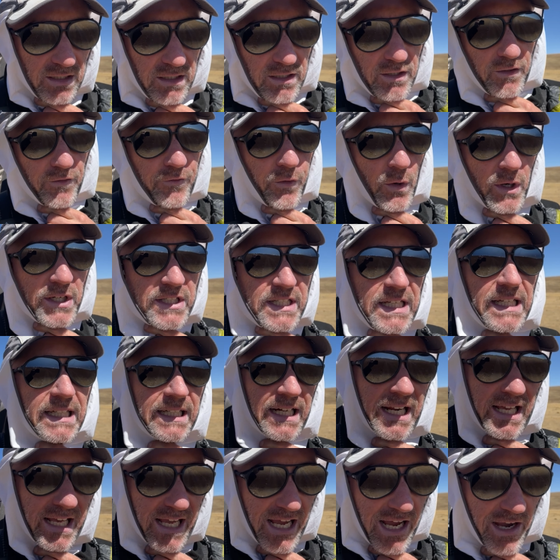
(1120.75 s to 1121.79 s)

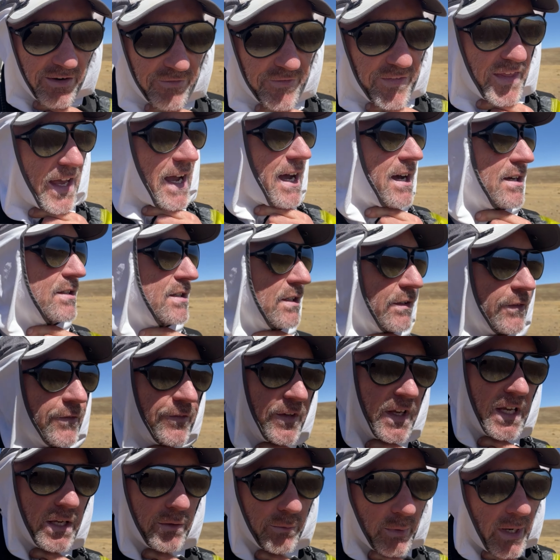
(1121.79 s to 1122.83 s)
14,500
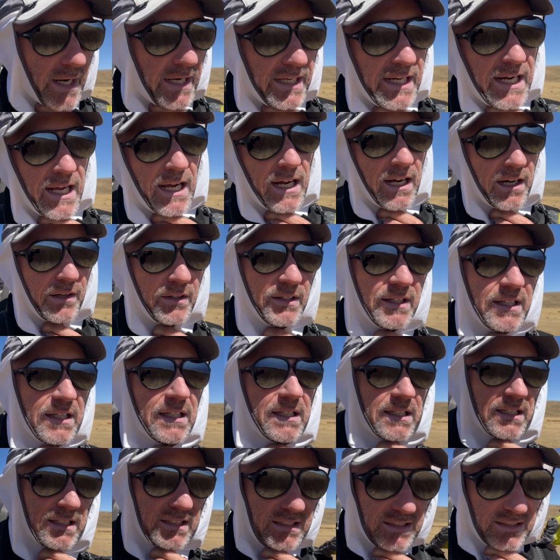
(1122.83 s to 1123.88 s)
feet right now,
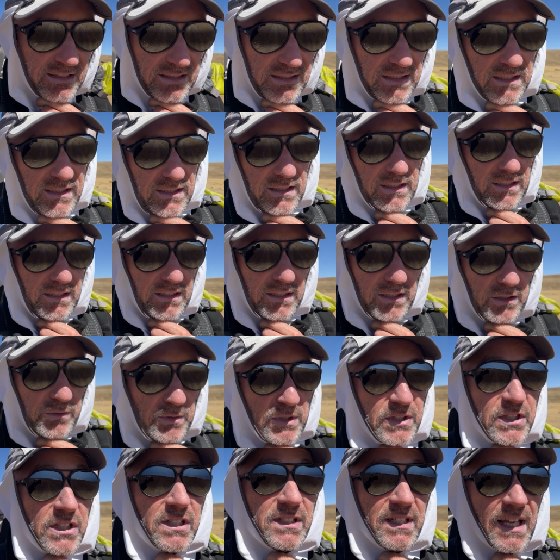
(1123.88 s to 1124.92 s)

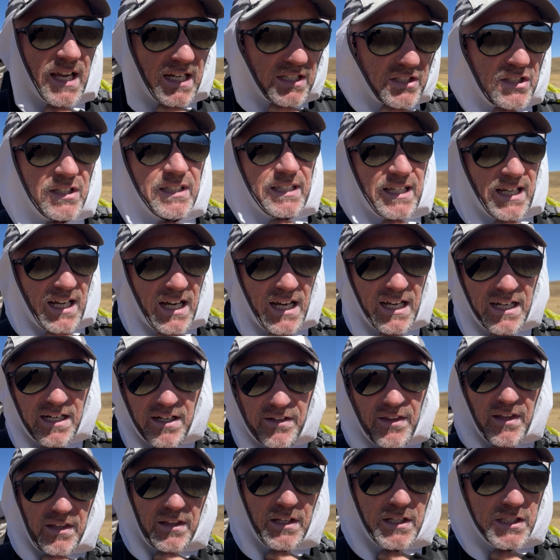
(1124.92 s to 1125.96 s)
which is actually higher
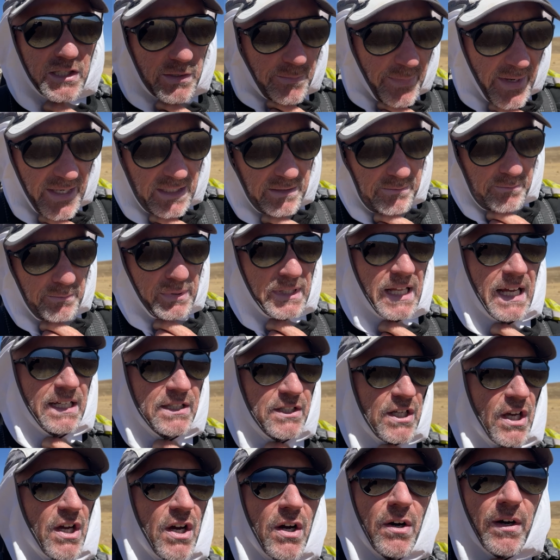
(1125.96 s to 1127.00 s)
than the Tibetan
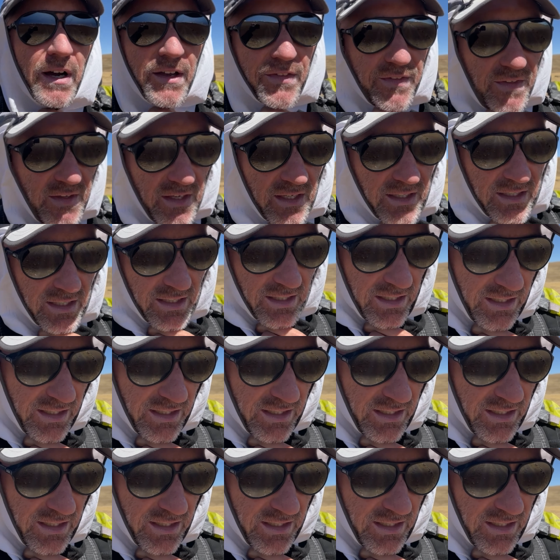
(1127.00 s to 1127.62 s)
Plateau, I think.